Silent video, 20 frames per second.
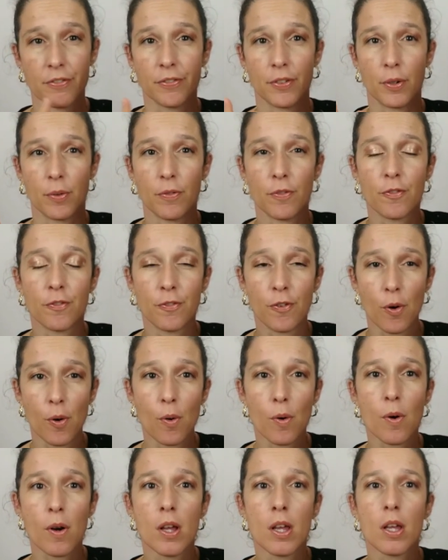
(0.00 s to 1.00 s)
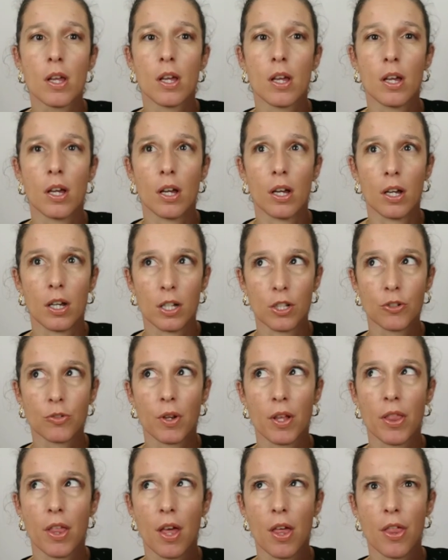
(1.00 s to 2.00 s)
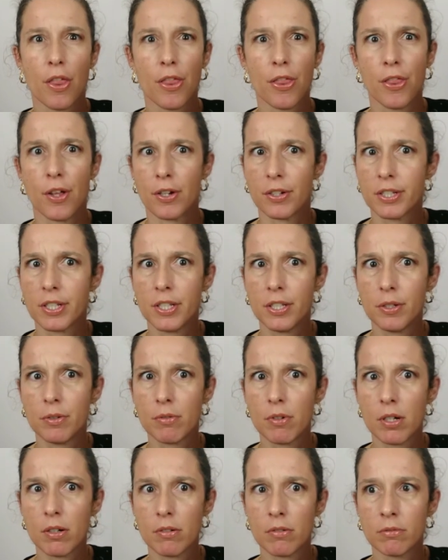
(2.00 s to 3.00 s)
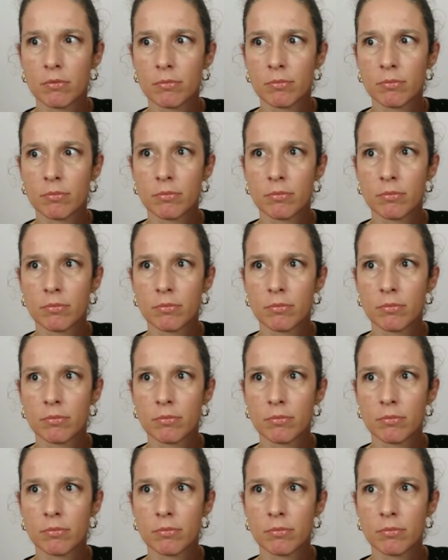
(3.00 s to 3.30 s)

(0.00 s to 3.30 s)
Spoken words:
for 430 euro.